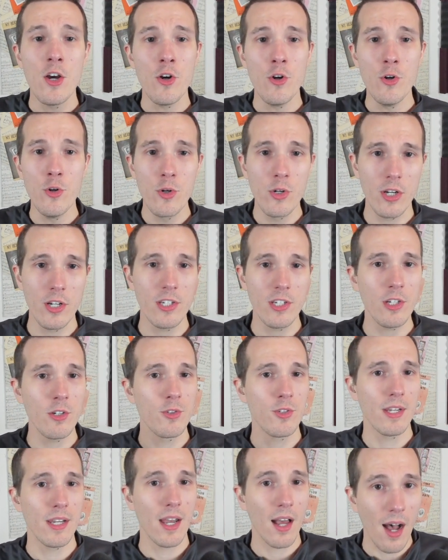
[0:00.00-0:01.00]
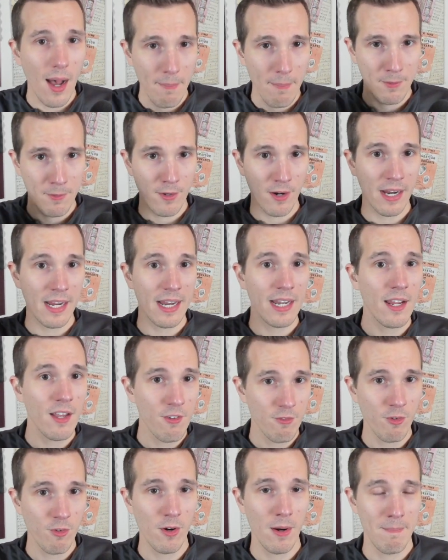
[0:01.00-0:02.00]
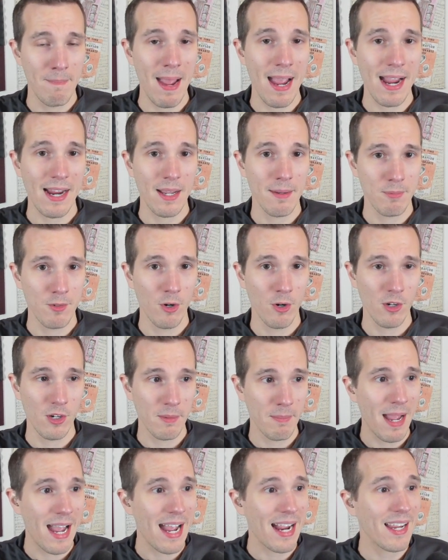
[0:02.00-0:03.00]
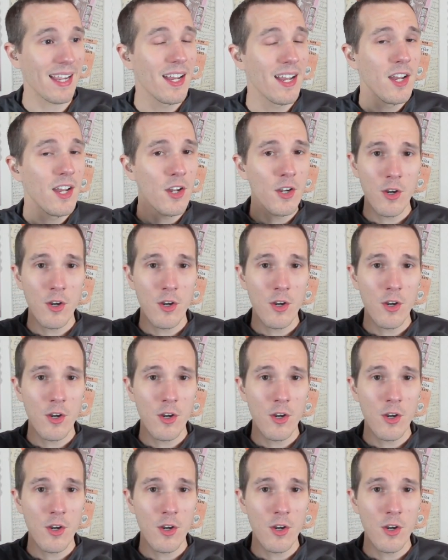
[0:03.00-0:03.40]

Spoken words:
who could use an upgrade for a backup quarterback.